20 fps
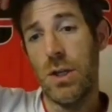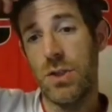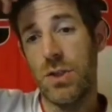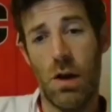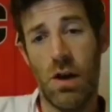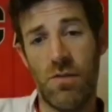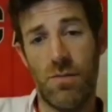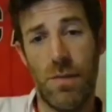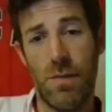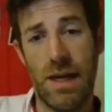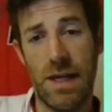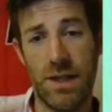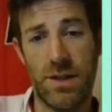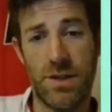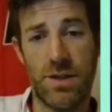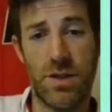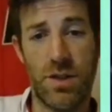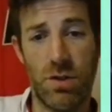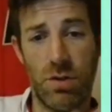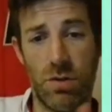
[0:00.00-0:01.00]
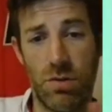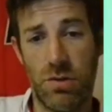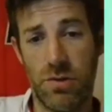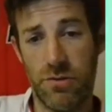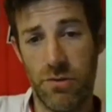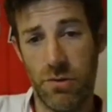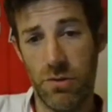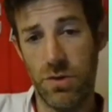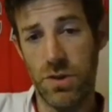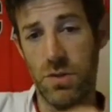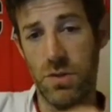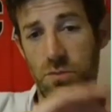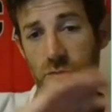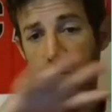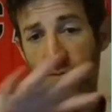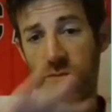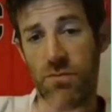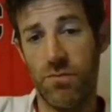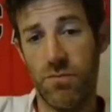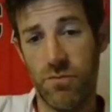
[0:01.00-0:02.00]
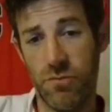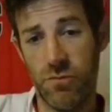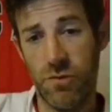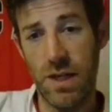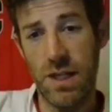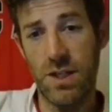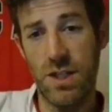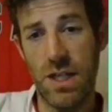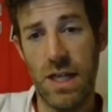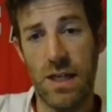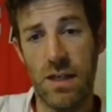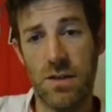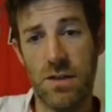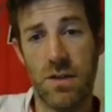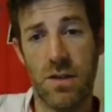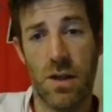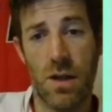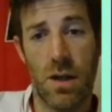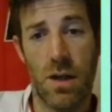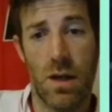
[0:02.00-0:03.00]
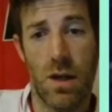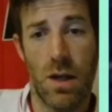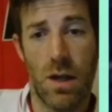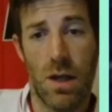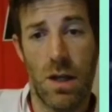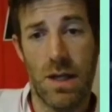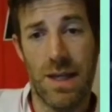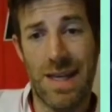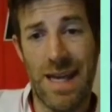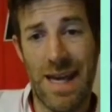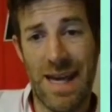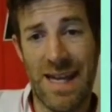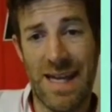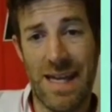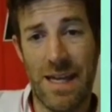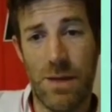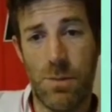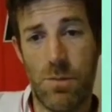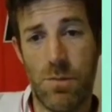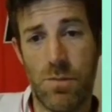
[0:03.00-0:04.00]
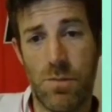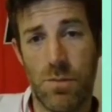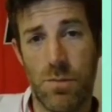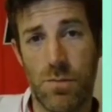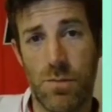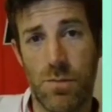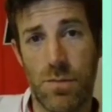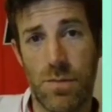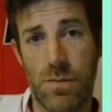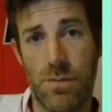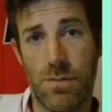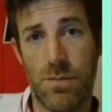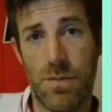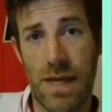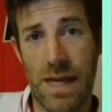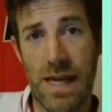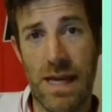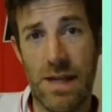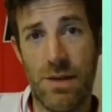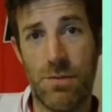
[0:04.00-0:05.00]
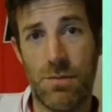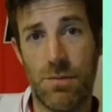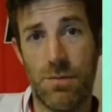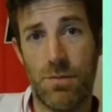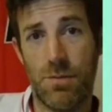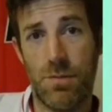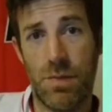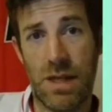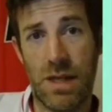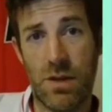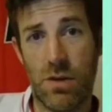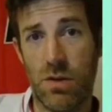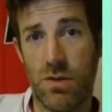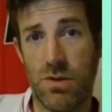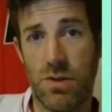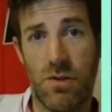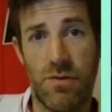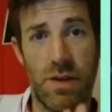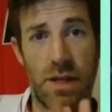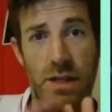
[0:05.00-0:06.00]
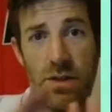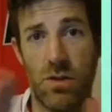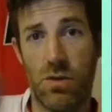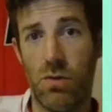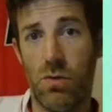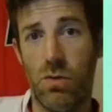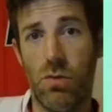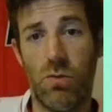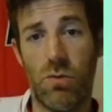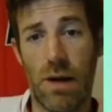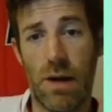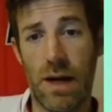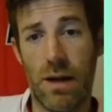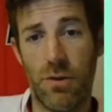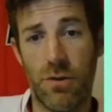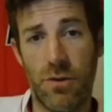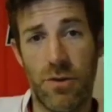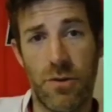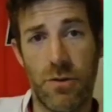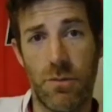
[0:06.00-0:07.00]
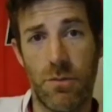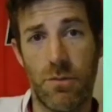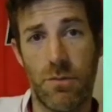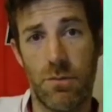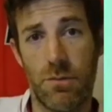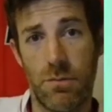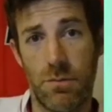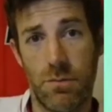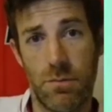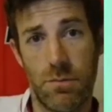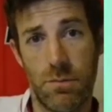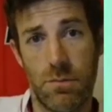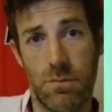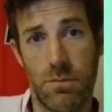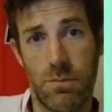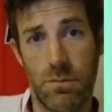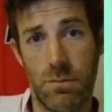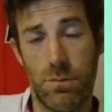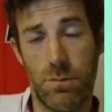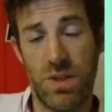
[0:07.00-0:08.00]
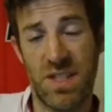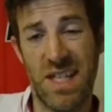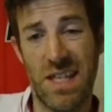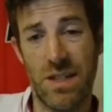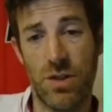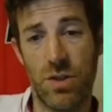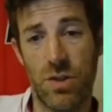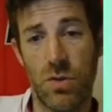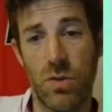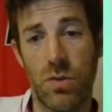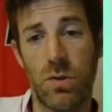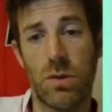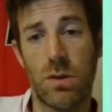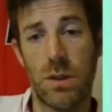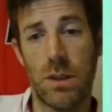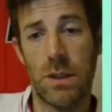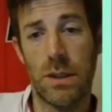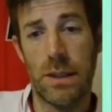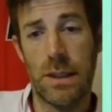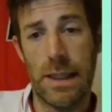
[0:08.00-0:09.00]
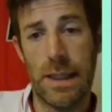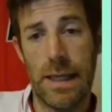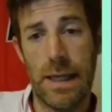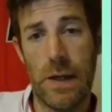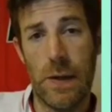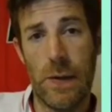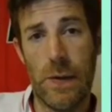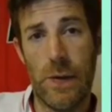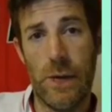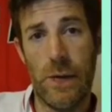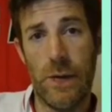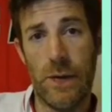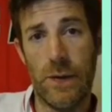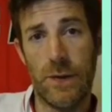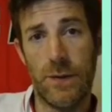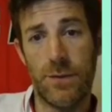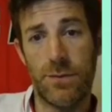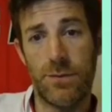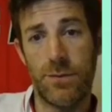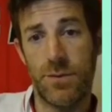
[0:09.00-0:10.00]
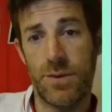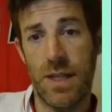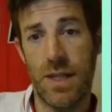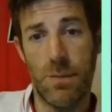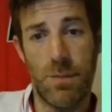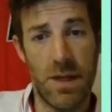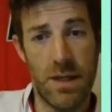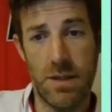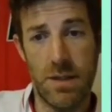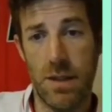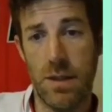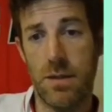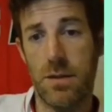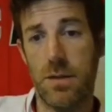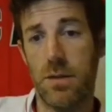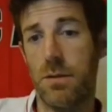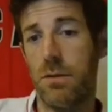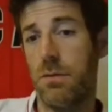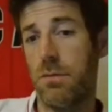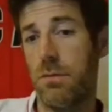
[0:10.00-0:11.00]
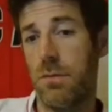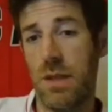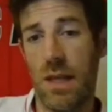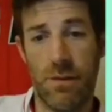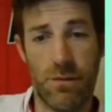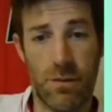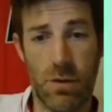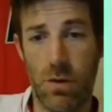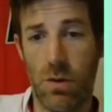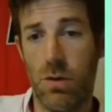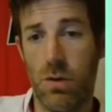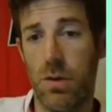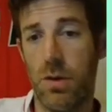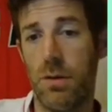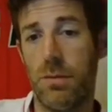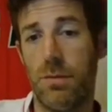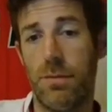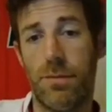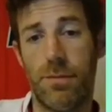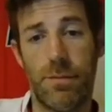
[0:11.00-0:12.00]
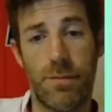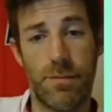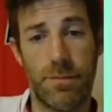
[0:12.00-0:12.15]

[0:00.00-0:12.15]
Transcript: I've managed to, through some rejigs, get him in because of his all-round potential on set pieces and DEFCON and